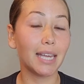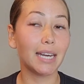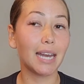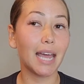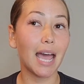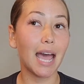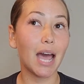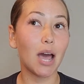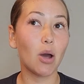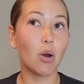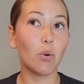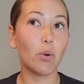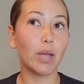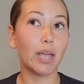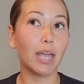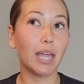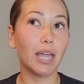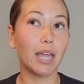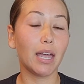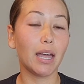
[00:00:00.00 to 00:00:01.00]
how
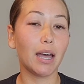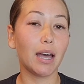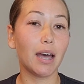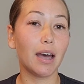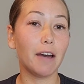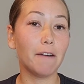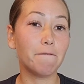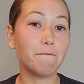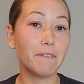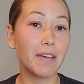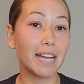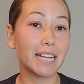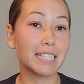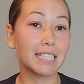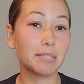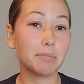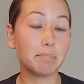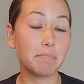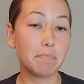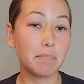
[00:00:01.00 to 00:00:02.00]
it
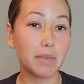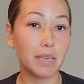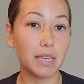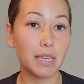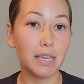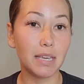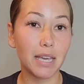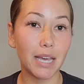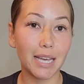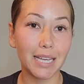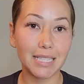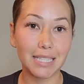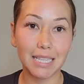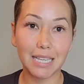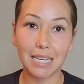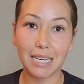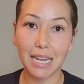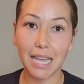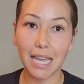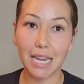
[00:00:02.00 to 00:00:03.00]
affects me as
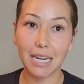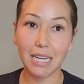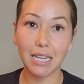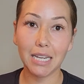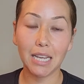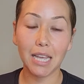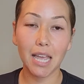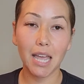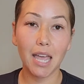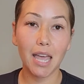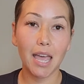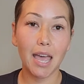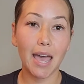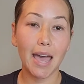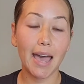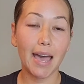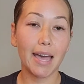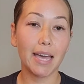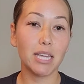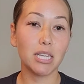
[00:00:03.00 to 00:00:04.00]
a nanny
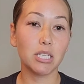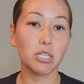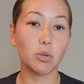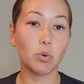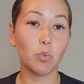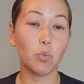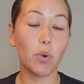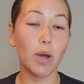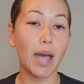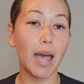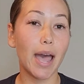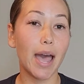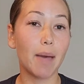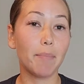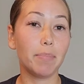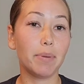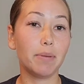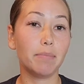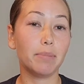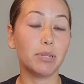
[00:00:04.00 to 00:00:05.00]
and what
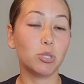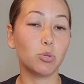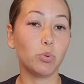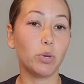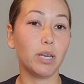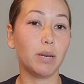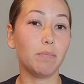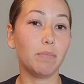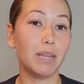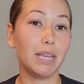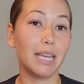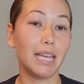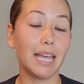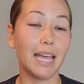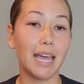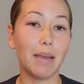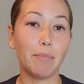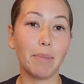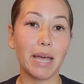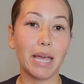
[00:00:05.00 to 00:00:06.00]
happened between me
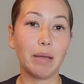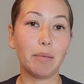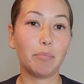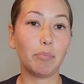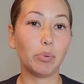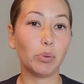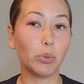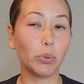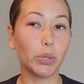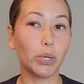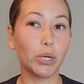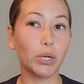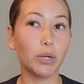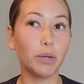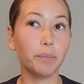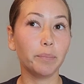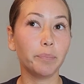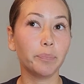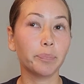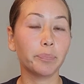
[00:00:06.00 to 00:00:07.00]
and my
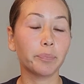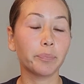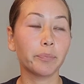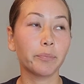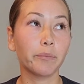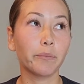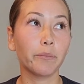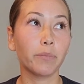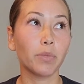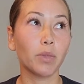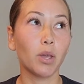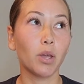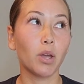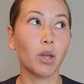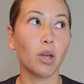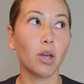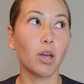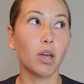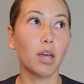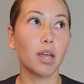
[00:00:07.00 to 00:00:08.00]
employer
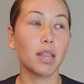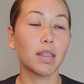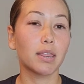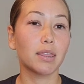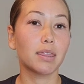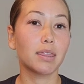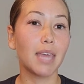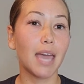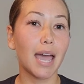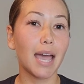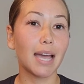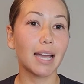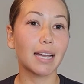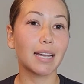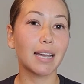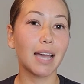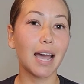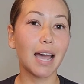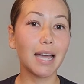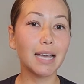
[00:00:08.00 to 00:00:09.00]
that
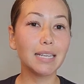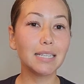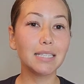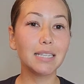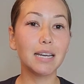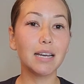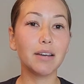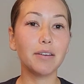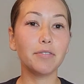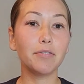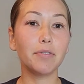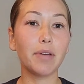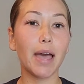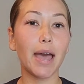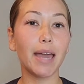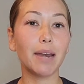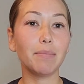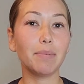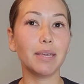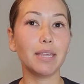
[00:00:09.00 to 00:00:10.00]
kind of
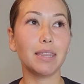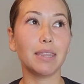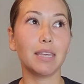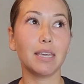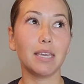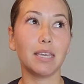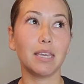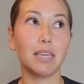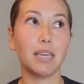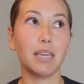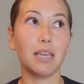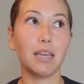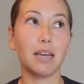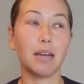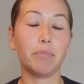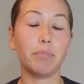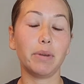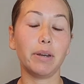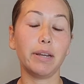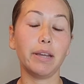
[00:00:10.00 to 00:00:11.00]
had me thinking
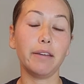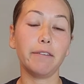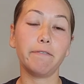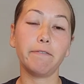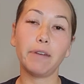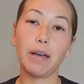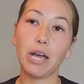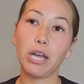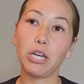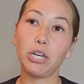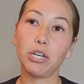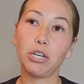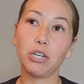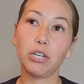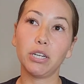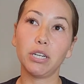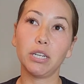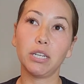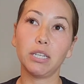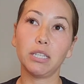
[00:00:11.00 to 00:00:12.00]
I'm gonna get
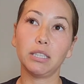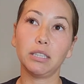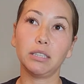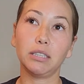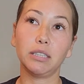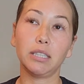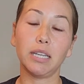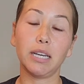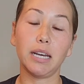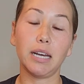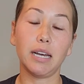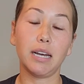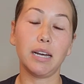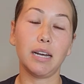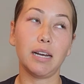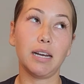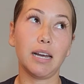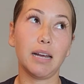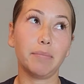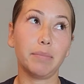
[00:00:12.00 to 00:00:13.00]
fired.
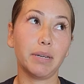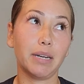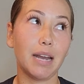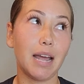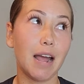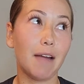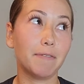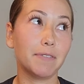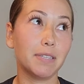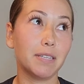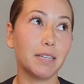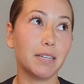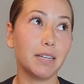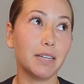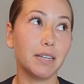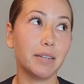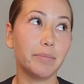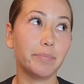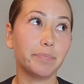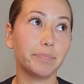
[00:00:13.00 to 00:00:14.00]
I'm gonna have
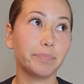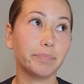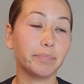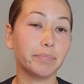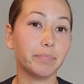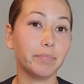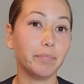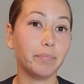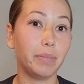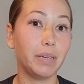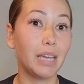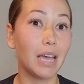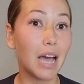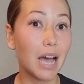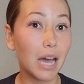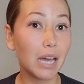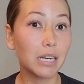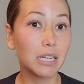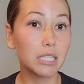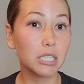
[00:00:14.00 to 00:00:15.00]
to be
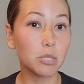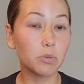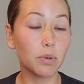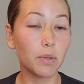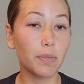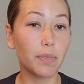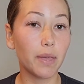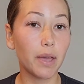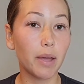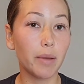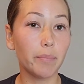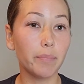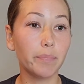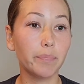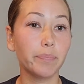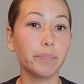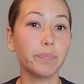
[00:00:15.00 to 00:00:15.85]
honest with them.